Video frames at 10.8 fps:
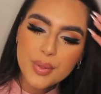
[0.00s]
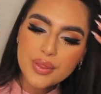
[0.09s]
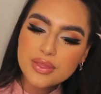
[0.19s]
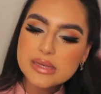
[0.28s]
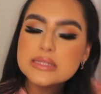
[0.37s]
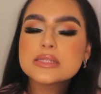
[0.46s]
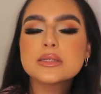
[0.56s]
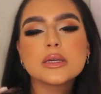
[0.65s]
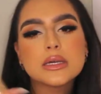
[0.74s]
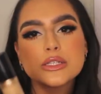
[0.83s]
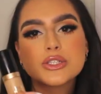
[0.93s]
but this
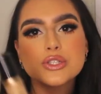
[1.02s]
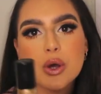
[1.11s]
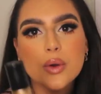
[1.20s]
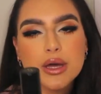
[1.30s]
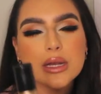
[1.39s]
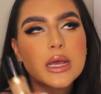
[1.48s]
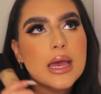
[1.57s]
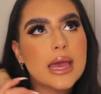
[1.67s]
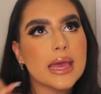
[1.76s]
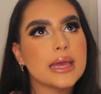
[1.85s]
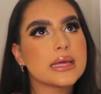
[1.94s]
is so good.
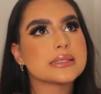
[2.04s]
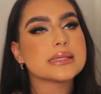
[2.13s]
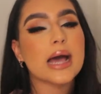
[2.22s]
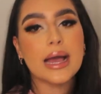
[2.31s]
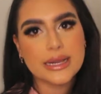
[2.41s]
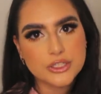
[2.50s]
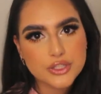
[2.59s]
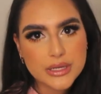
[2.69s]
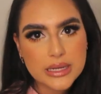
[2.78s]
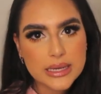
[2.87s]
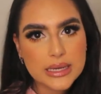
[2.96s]
It's
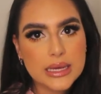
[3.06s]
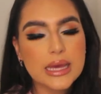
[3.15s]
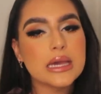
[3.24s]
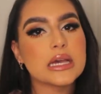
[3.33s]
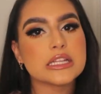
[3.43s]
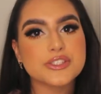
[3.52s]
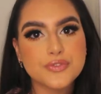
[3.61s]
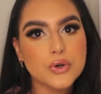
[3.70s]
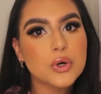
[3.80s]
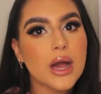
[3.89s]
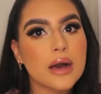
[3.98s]
hydrating, it's
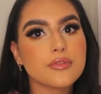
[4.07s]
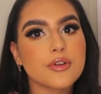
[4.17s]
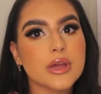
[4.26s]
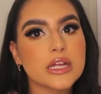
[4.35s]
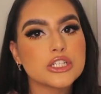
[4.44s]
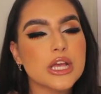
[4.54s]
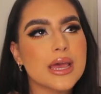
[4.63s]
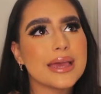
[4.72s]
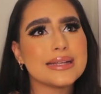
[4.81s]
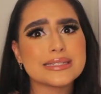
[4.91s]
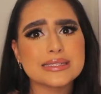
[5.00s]
full coverage,
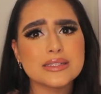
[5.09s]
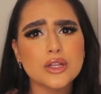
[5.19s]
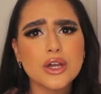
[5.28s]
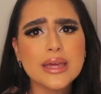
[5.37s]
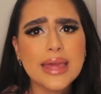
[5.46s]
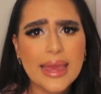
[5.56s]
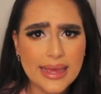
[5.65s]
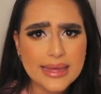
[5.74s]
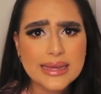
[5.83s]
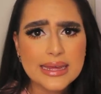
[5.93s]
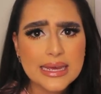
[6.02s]
it doesn't look
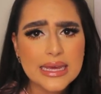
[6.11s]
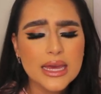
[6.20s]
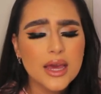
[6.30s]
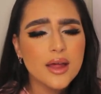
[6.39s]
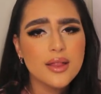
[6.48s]
cakey.